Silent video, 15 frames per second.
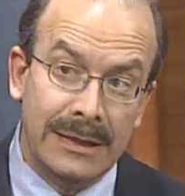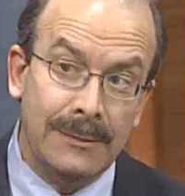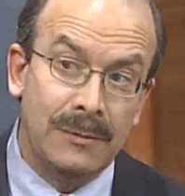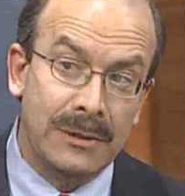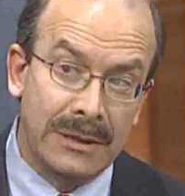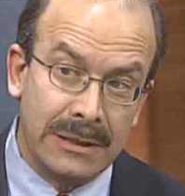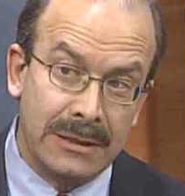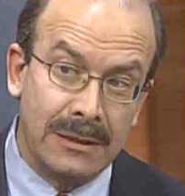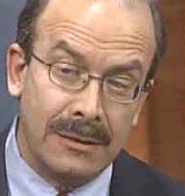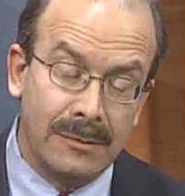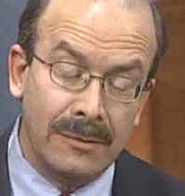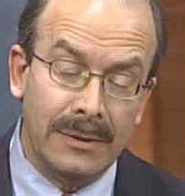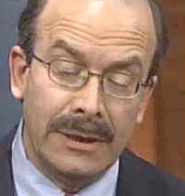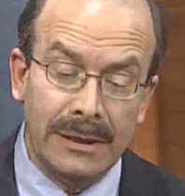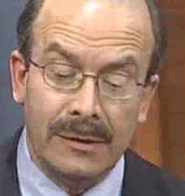For the deep
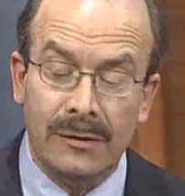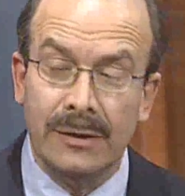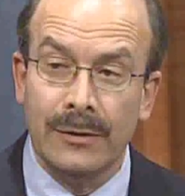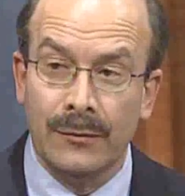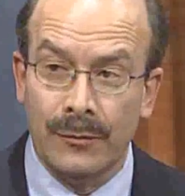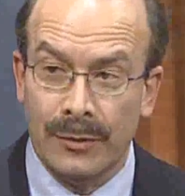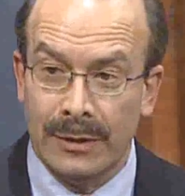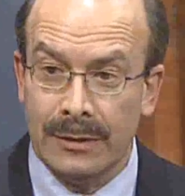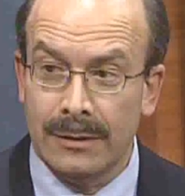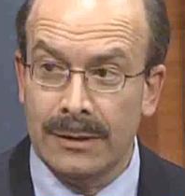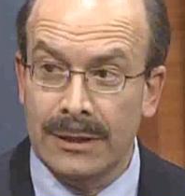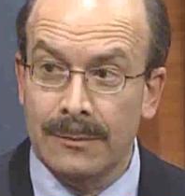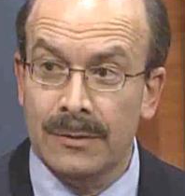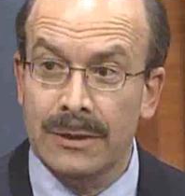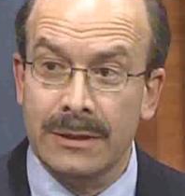system, it's
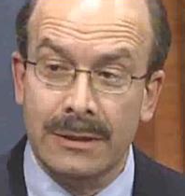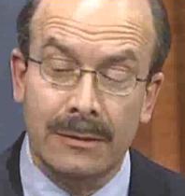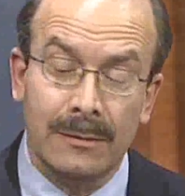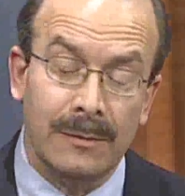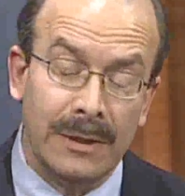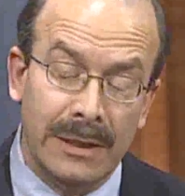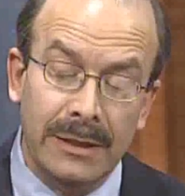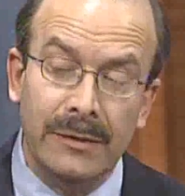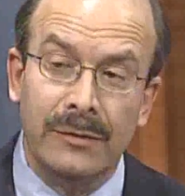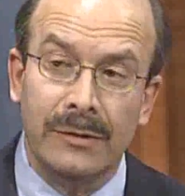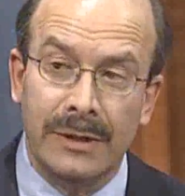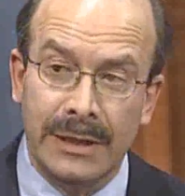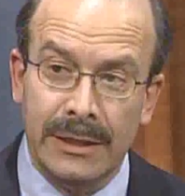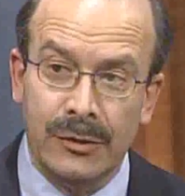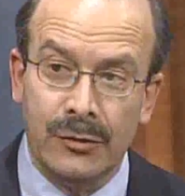different. The deep system
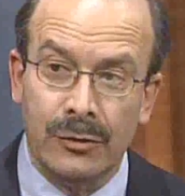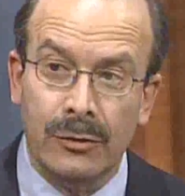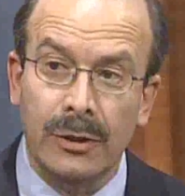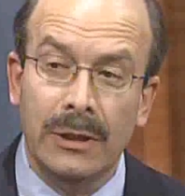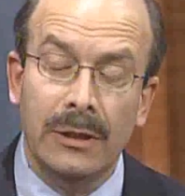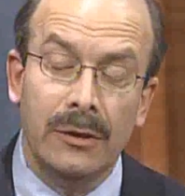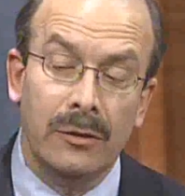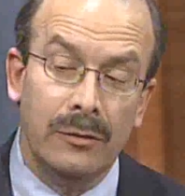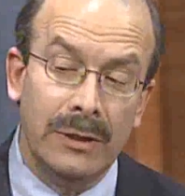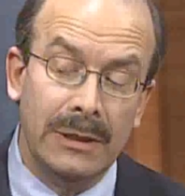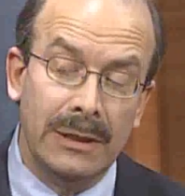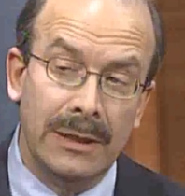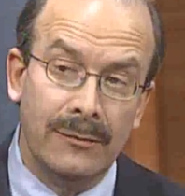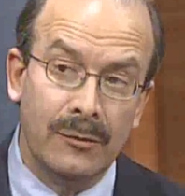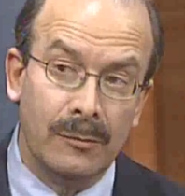is a danger.
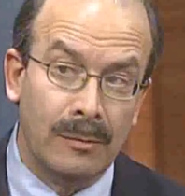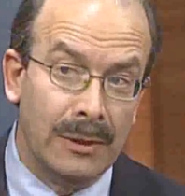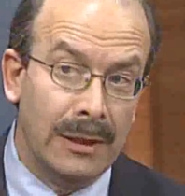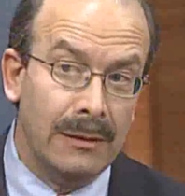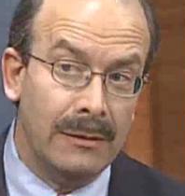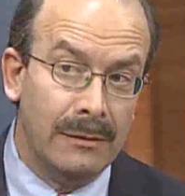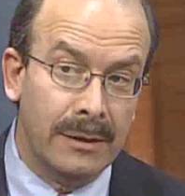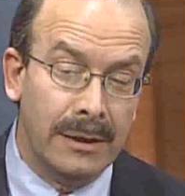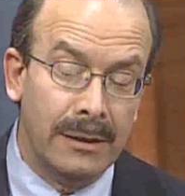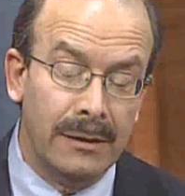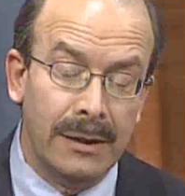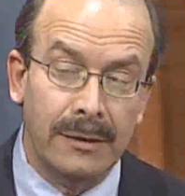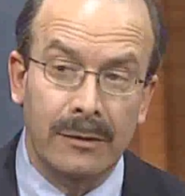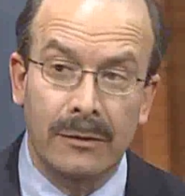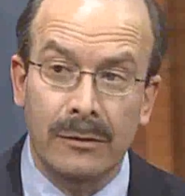You need to have your blood
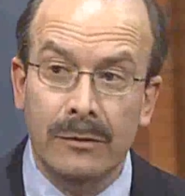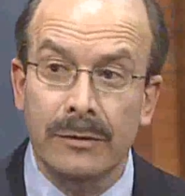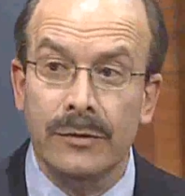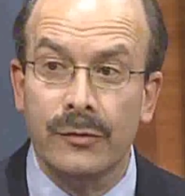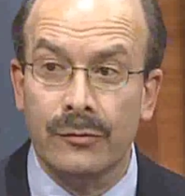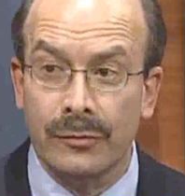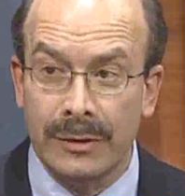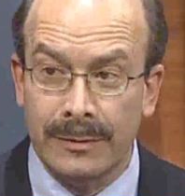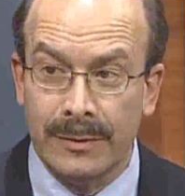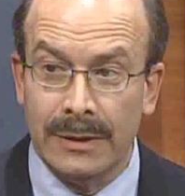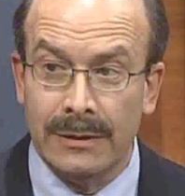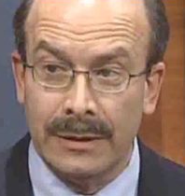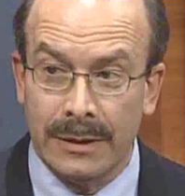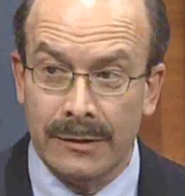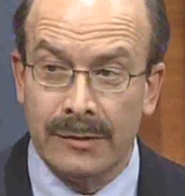thinned, and the newest
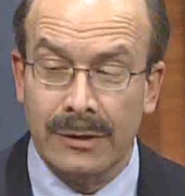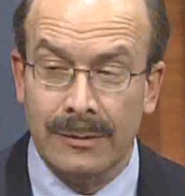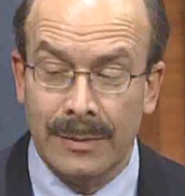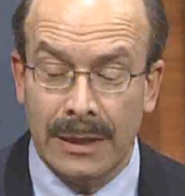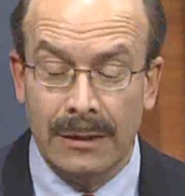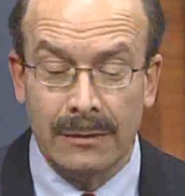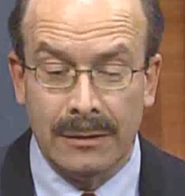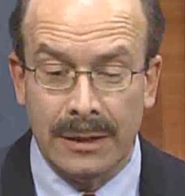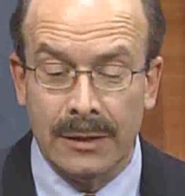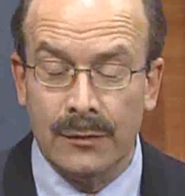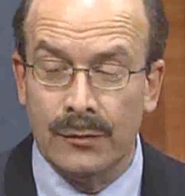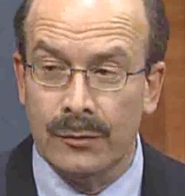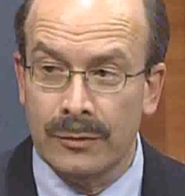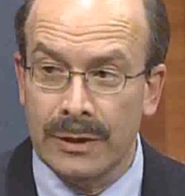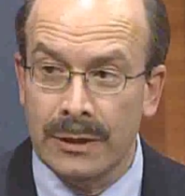treatment that has come out in the
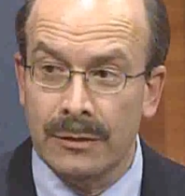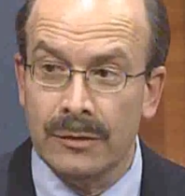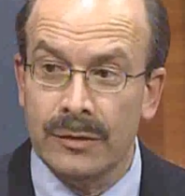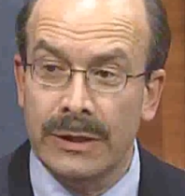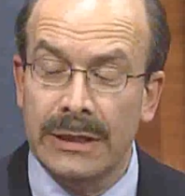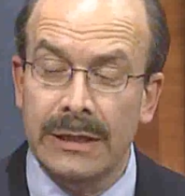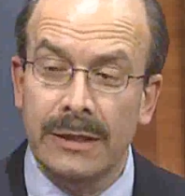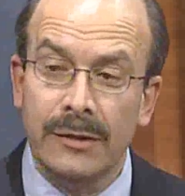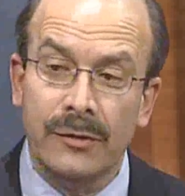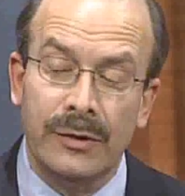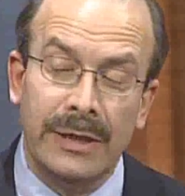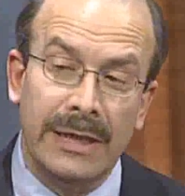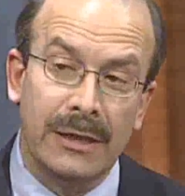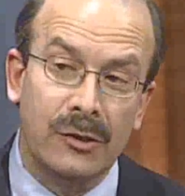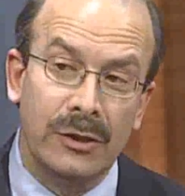last few years
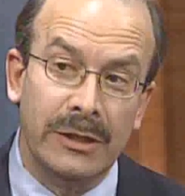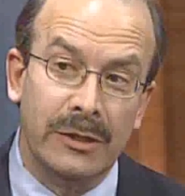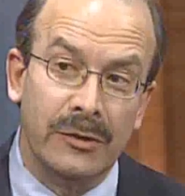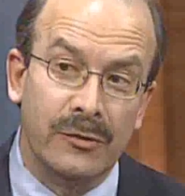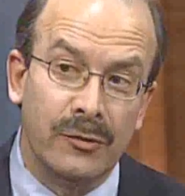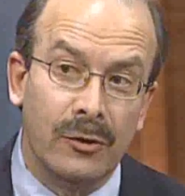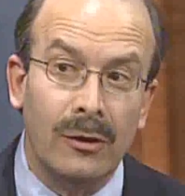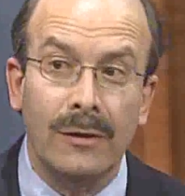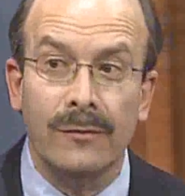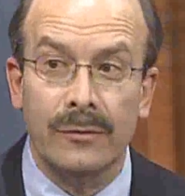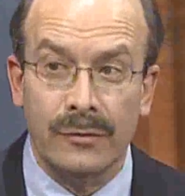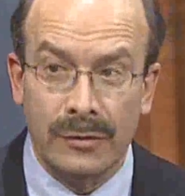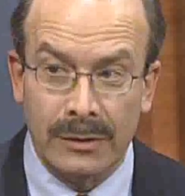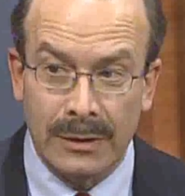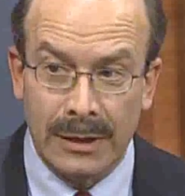is to actually
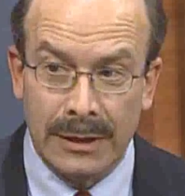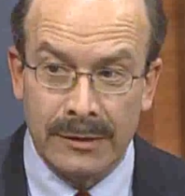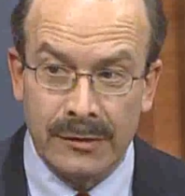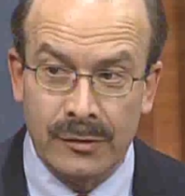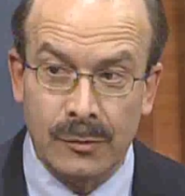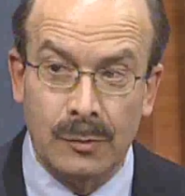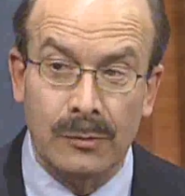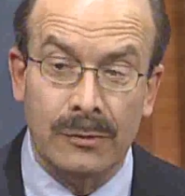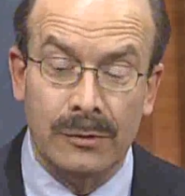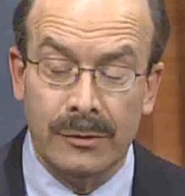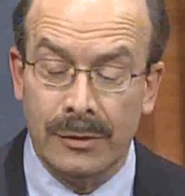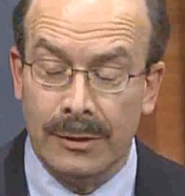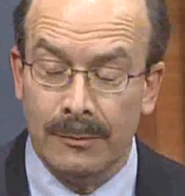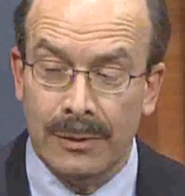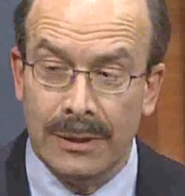dissolve those clots to
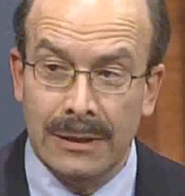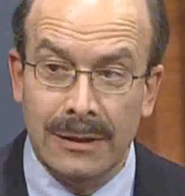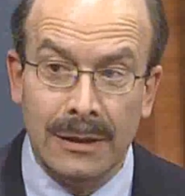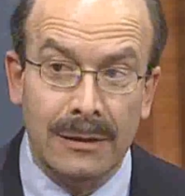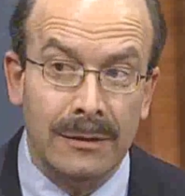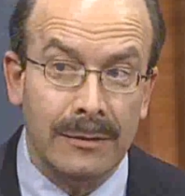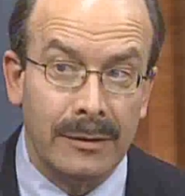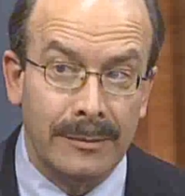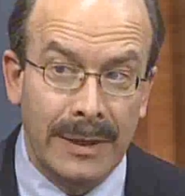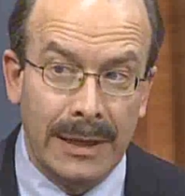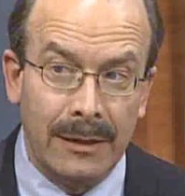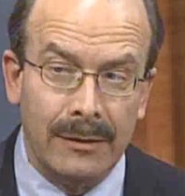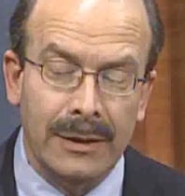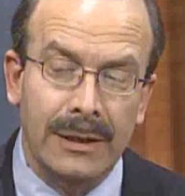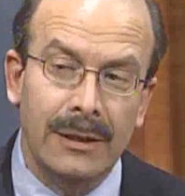completely
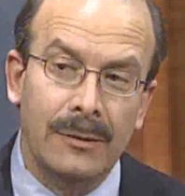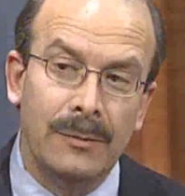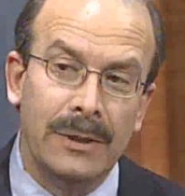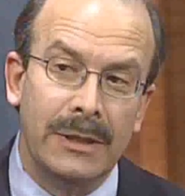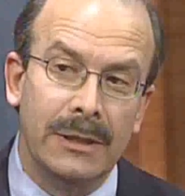clear them out.